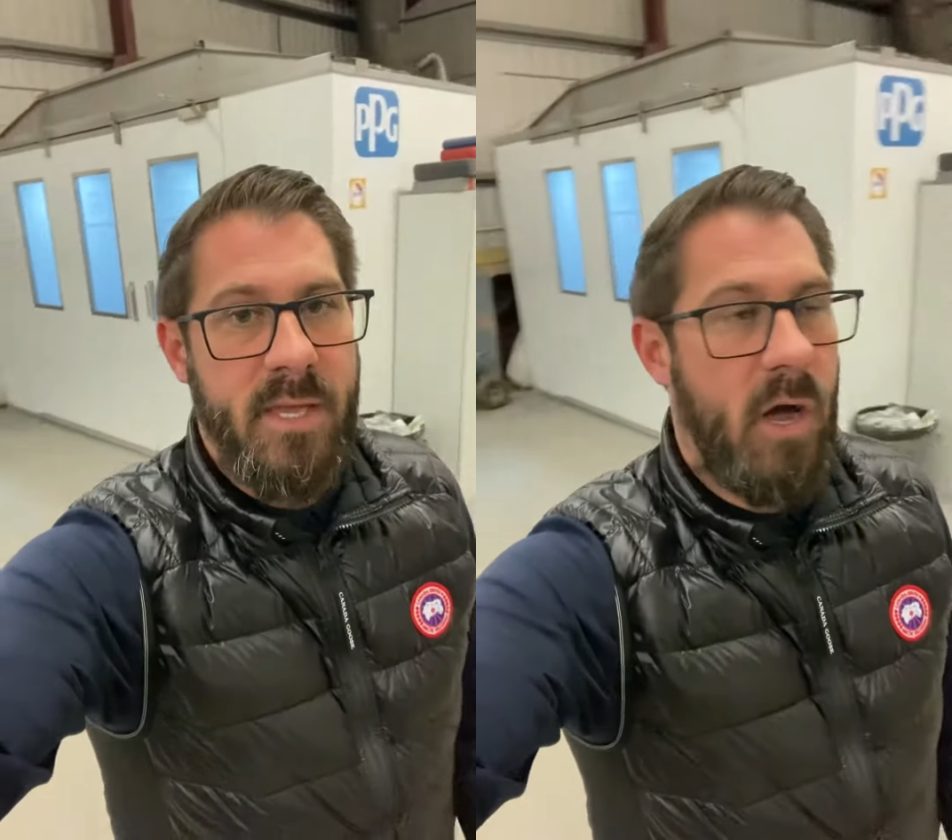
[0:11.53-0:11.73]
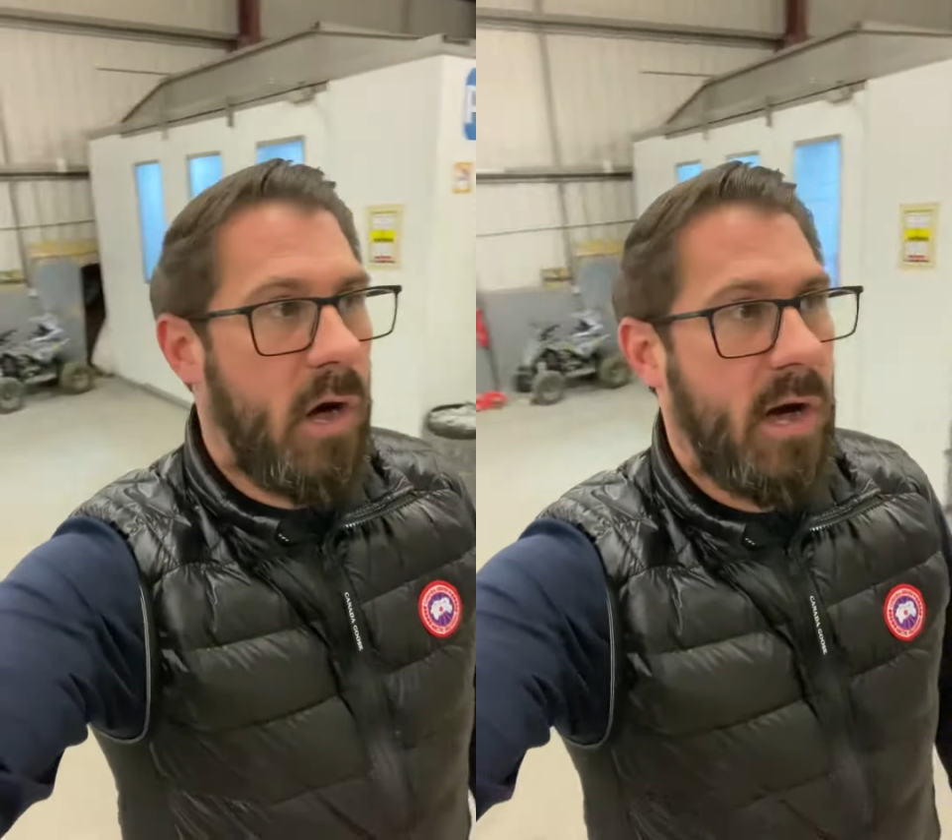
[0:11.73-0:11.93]

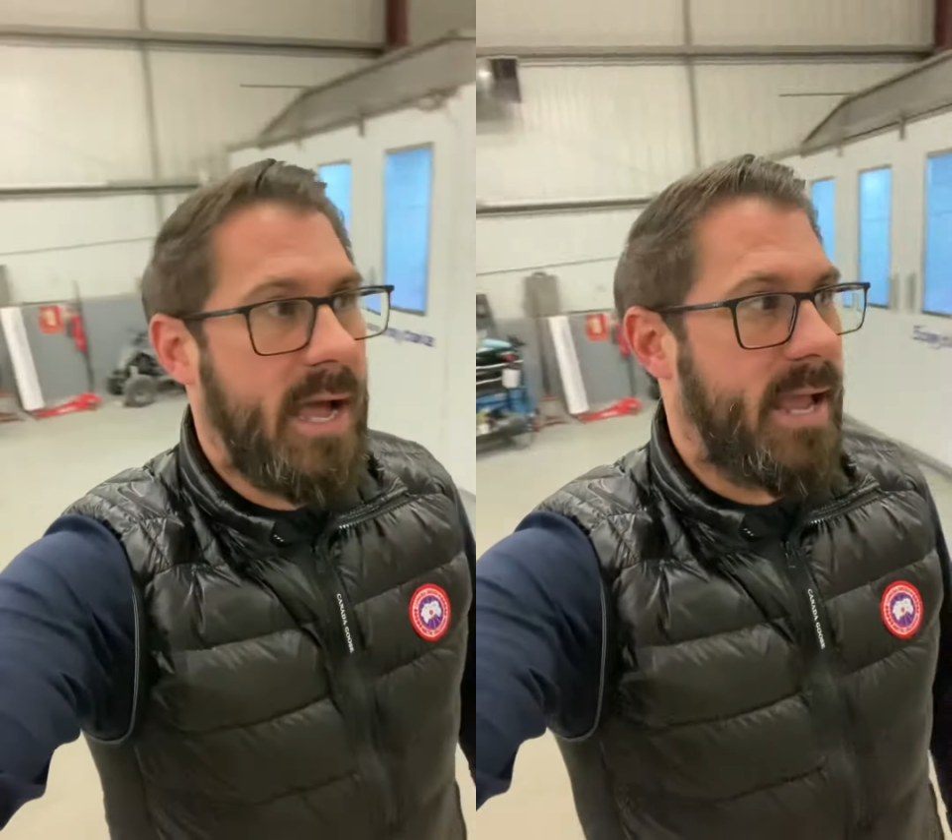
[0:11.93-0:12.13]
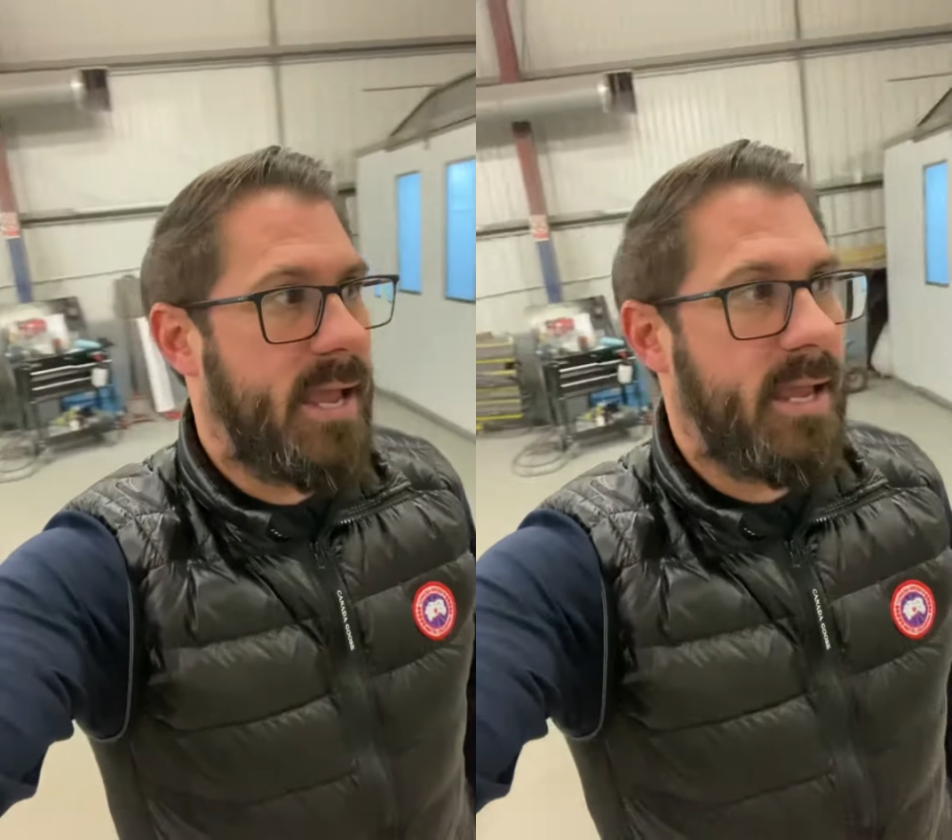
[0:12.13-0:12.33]
What
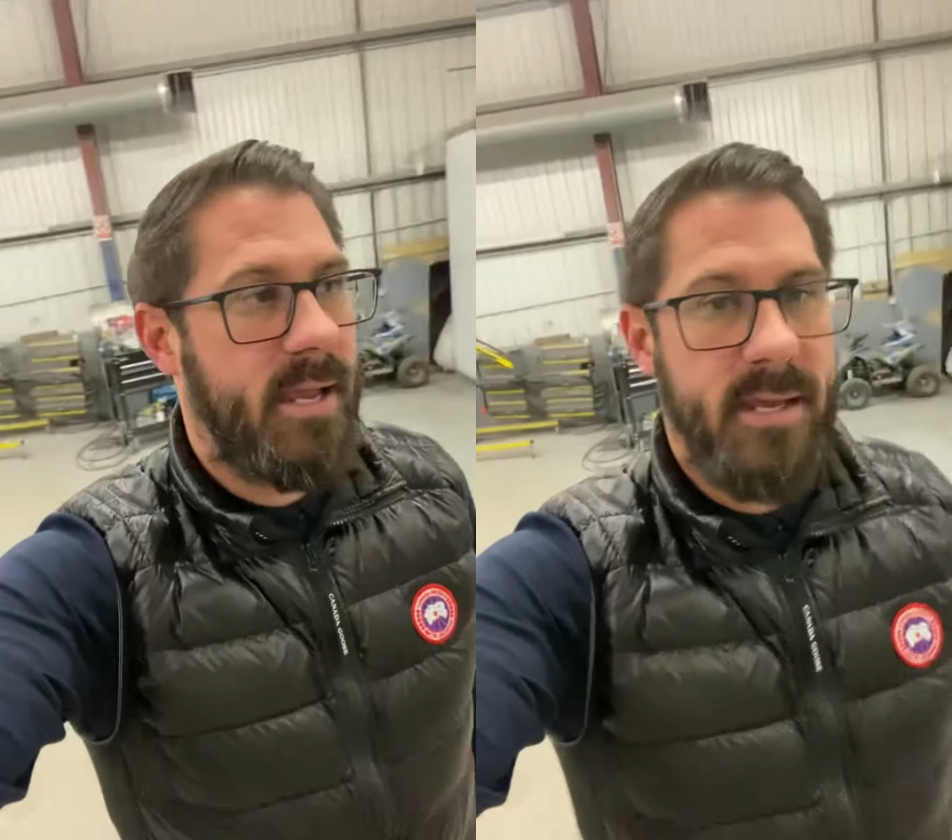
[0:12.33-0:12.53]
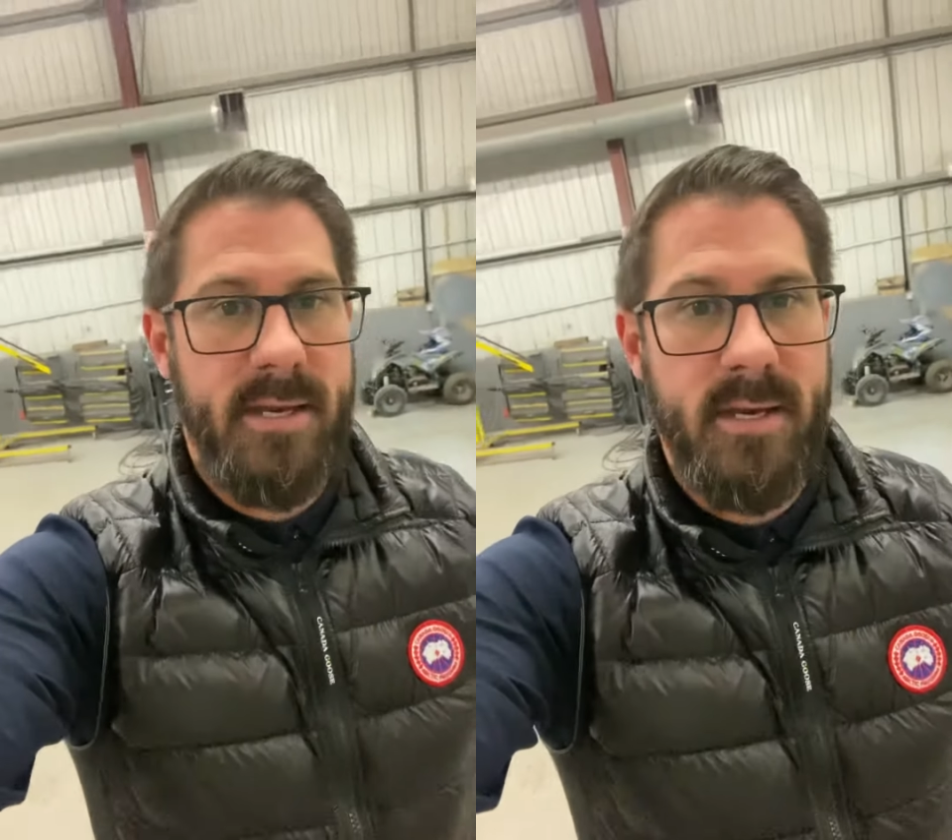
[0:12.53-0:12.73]

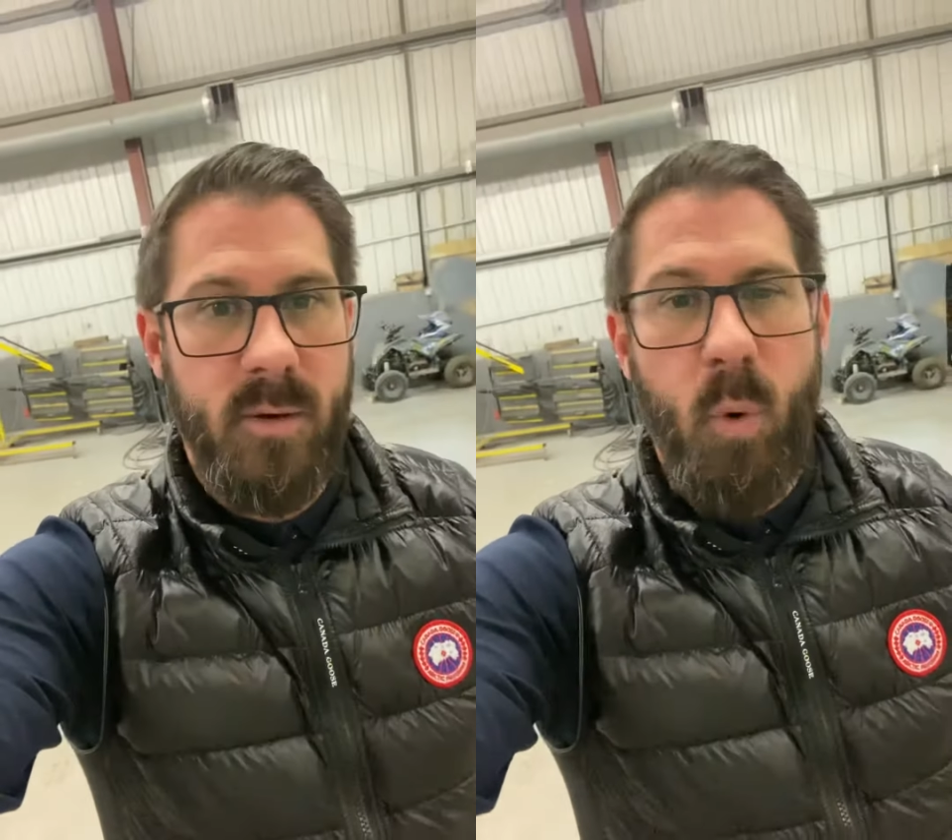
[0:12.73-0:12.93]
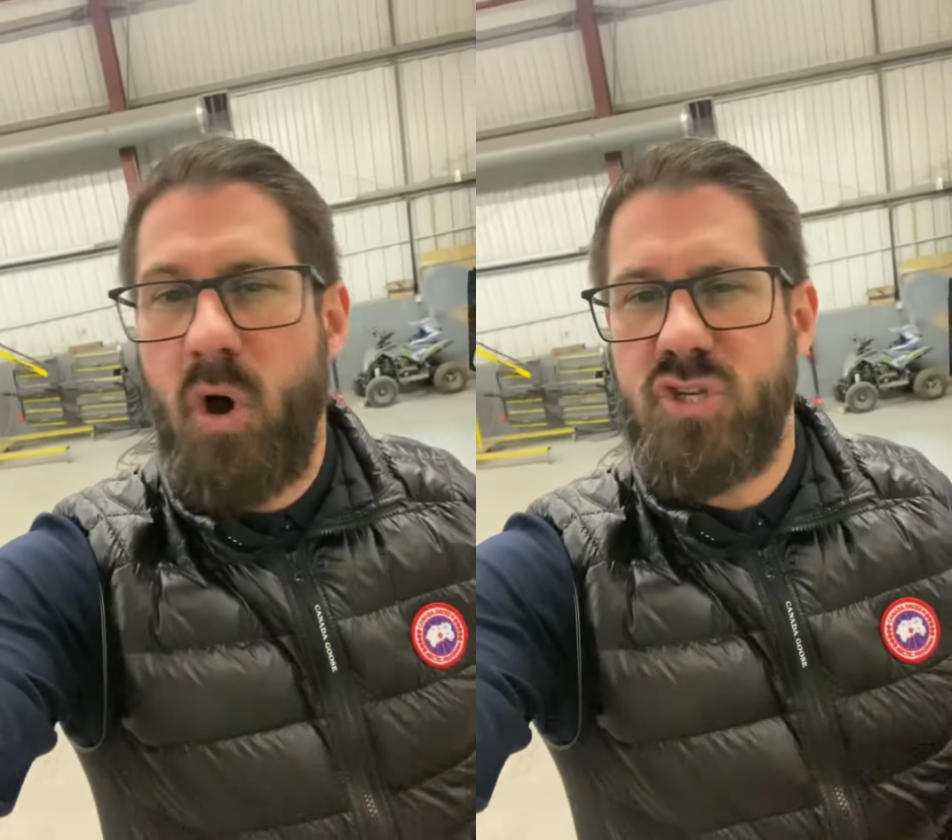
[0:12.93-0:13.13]

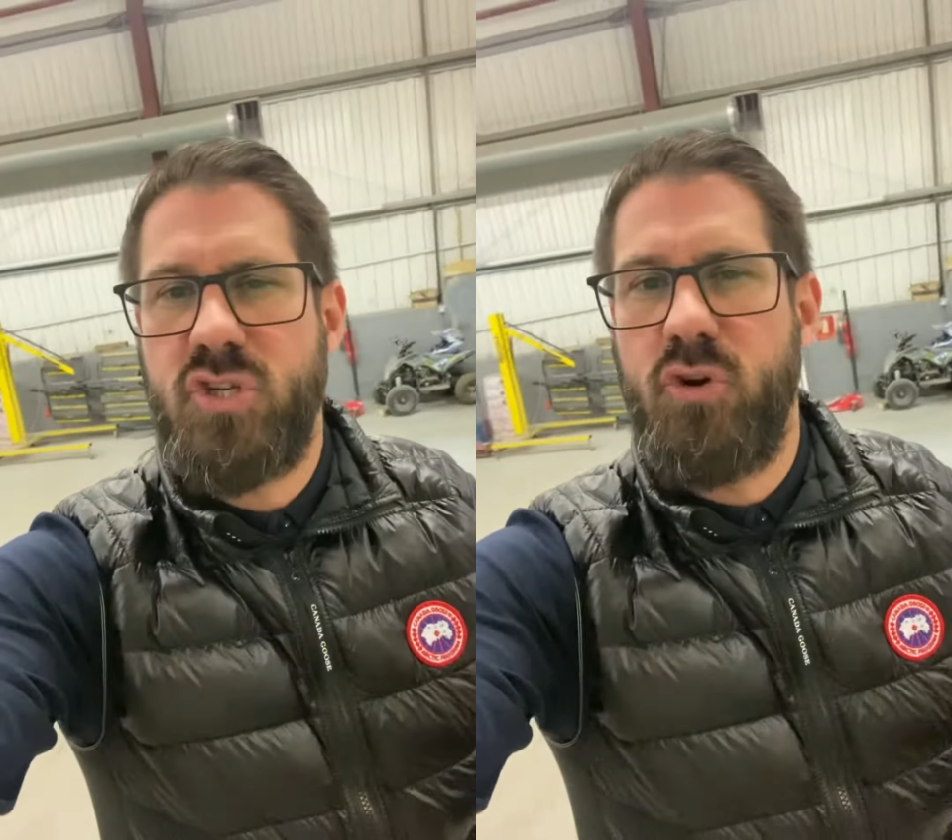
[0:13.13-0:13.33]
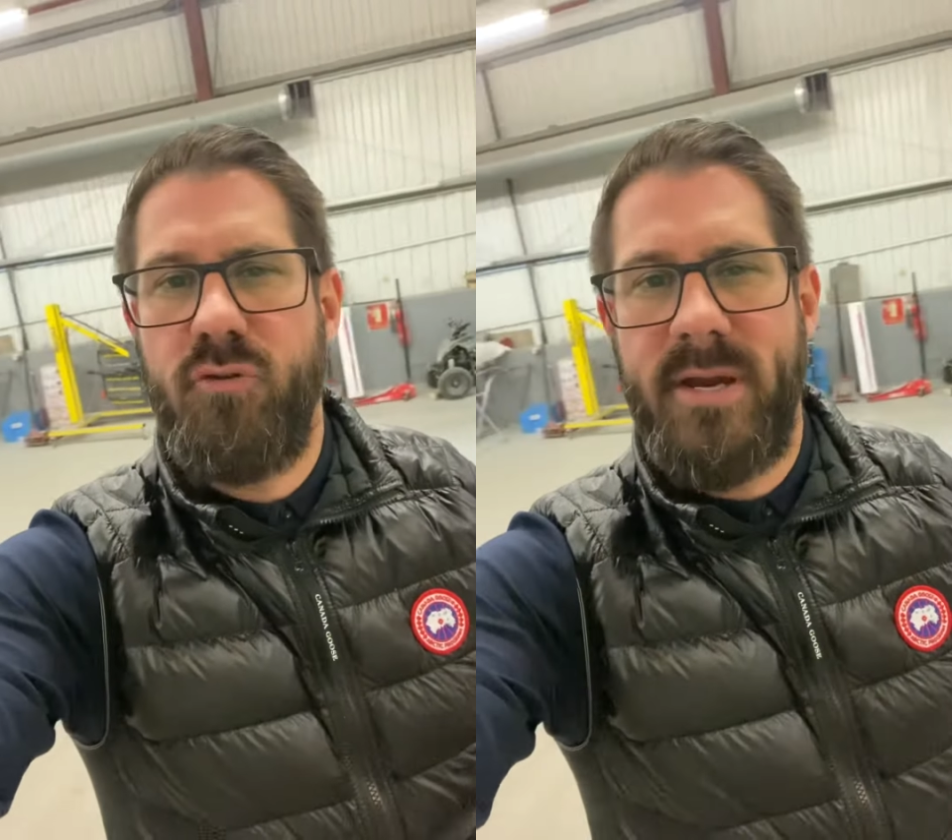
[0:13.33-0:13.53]
a story